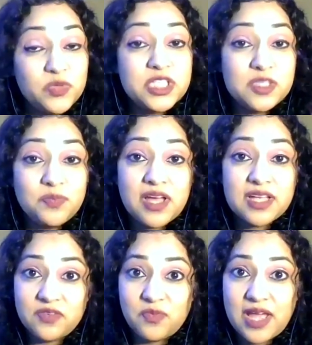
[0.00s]
which is
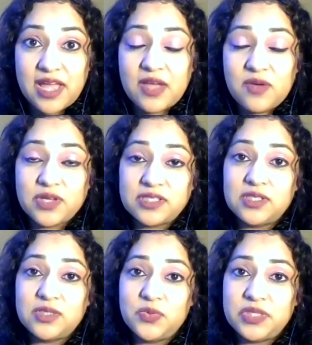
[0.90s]
part of why I
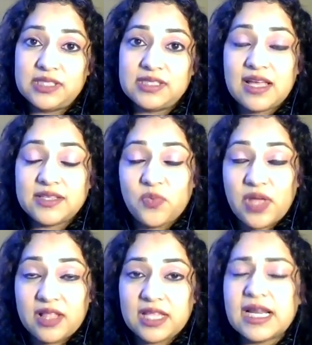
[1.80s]
want to do this as
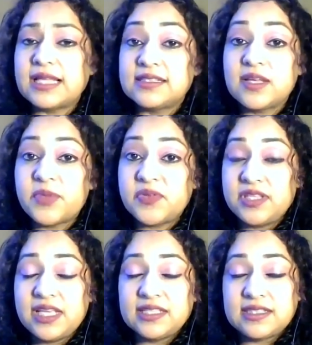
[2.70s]
well. And some of the
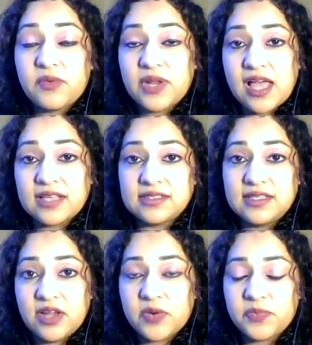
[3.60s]
things I will ask the
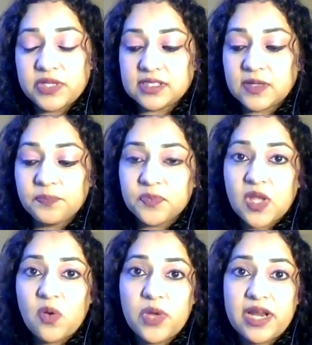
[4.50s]
therapist
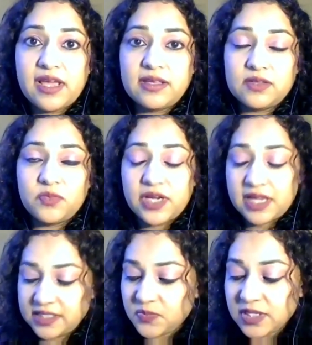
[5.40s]
when
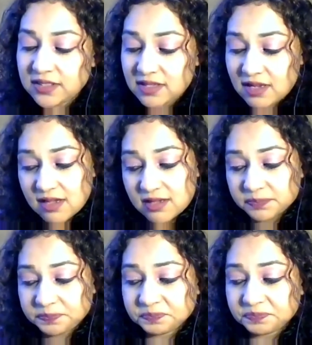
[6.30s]
I speak to her.
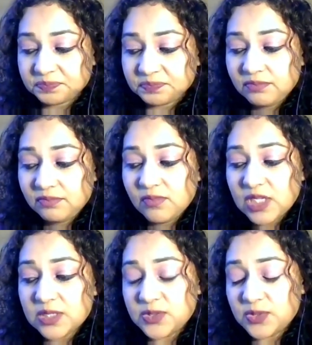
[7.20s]

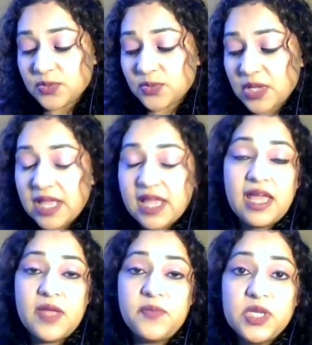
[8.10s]
So,
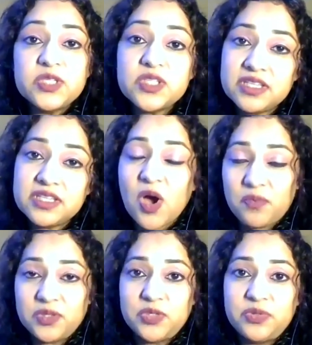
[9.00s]
I mean, you took the
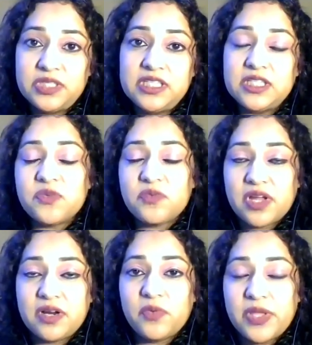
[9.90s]
opportunity to
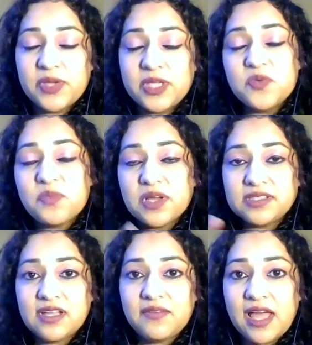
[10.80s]
run away, but you
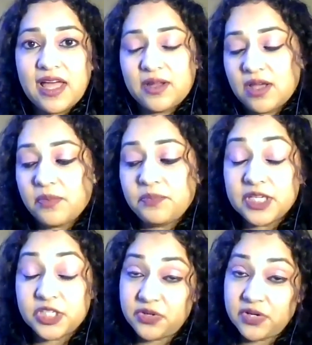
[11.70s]
must have had a
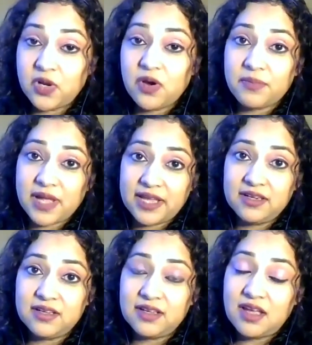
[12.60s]
picture in your
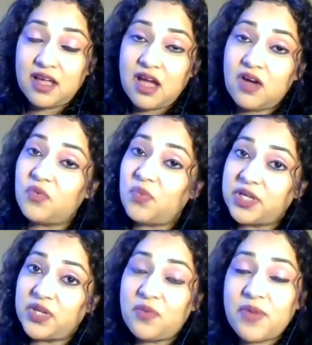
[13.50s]
mind of
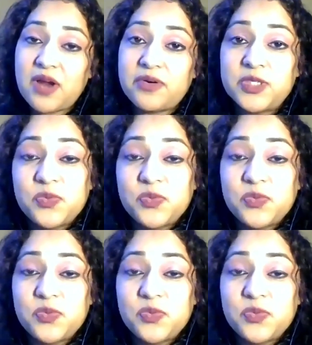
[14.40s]
what your marriage